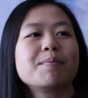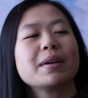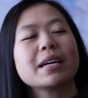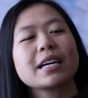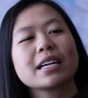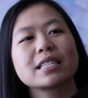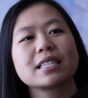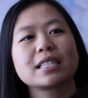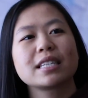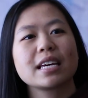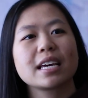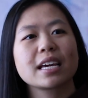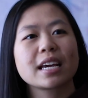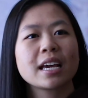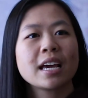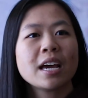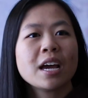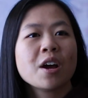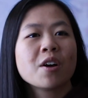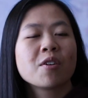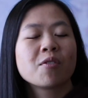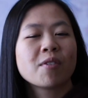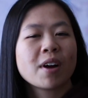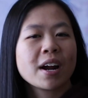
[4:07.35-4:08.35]
biggest thing
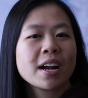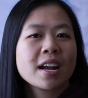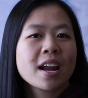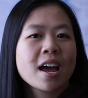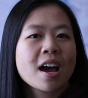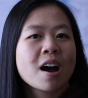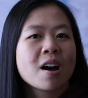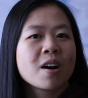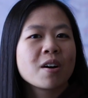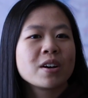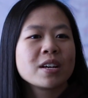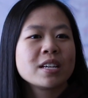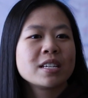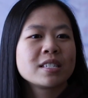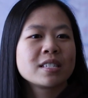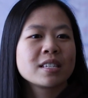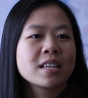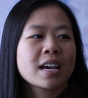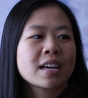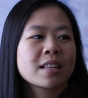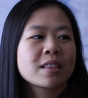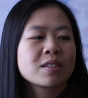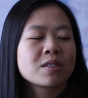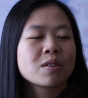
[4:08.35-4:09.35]
right now is
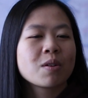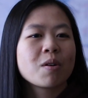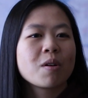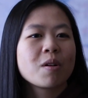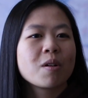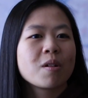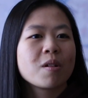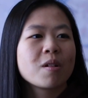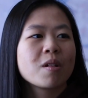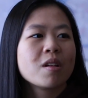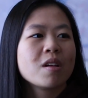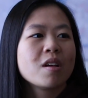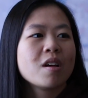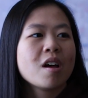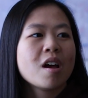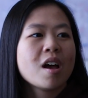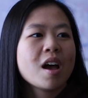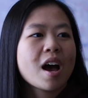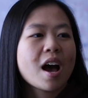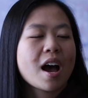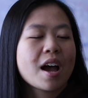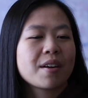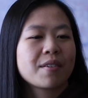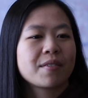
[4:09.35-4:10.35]
this whole
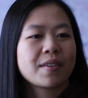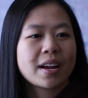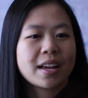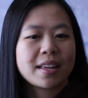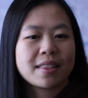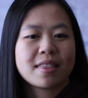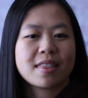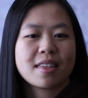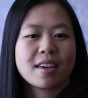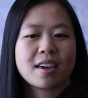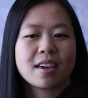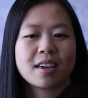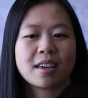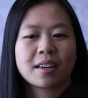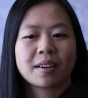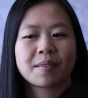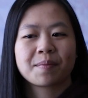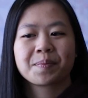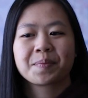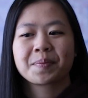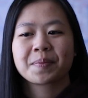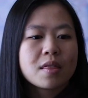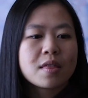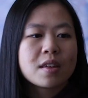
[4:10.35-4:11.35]
Iran thing.
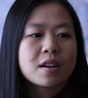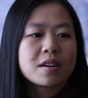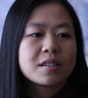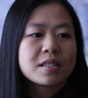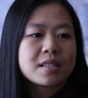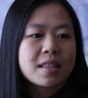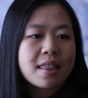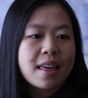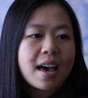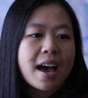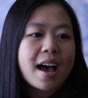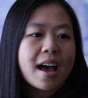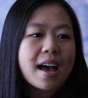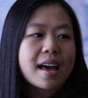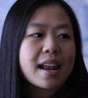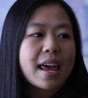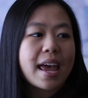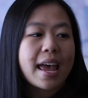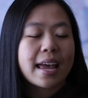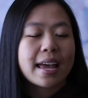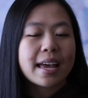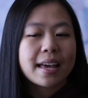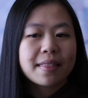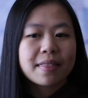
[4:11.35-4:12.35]
There's that
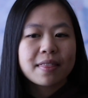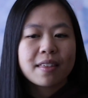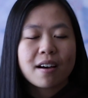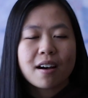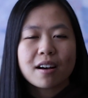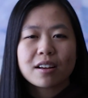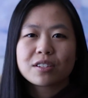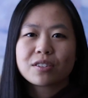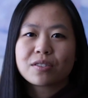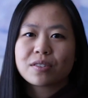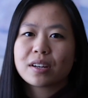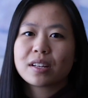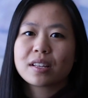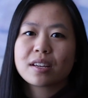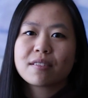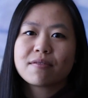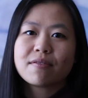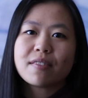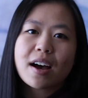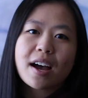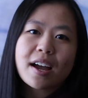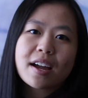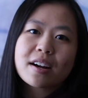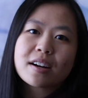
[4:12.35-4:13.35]
and the Australia
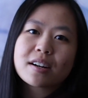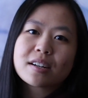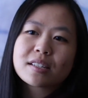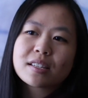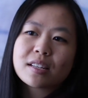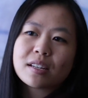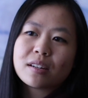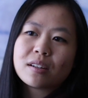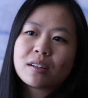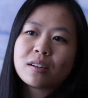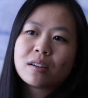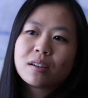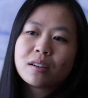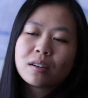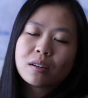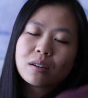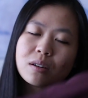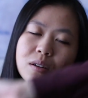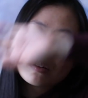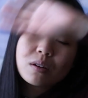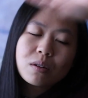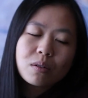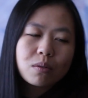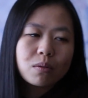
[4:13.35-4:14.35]
fires, and
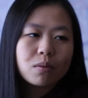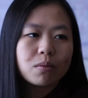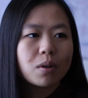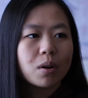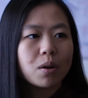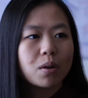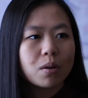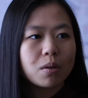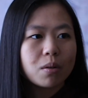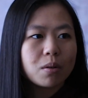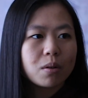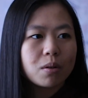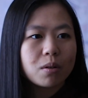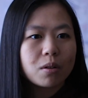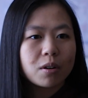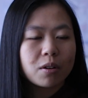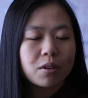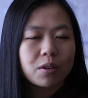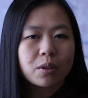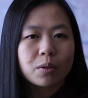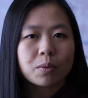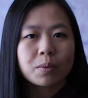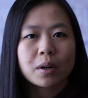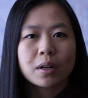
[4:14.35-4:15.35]

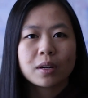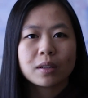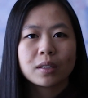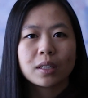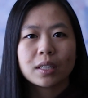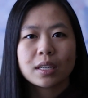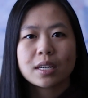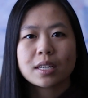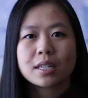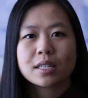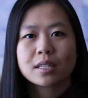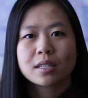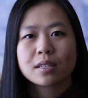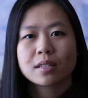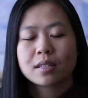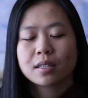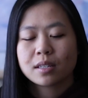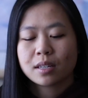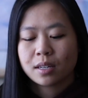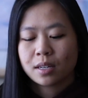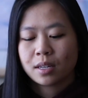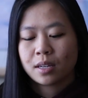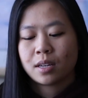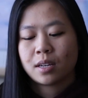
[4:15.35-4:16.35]
woo, the world is
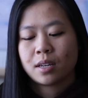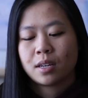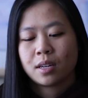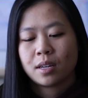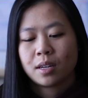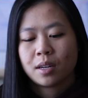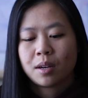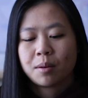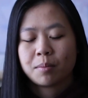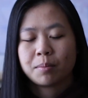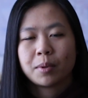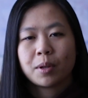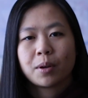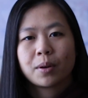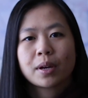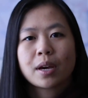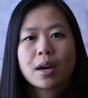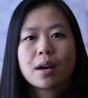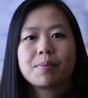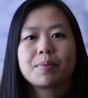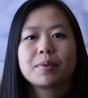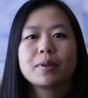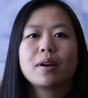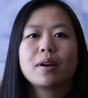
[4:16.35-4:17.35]
blowing up.